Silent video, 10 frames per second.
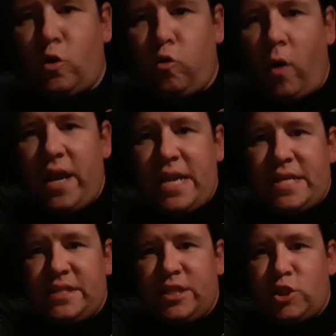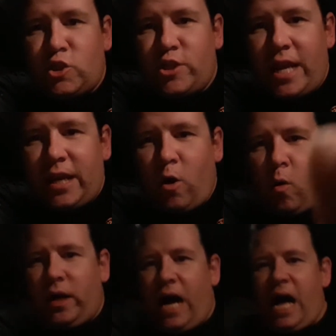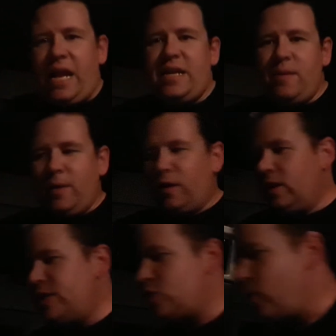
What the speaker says: Crazy shit going on in the Middle East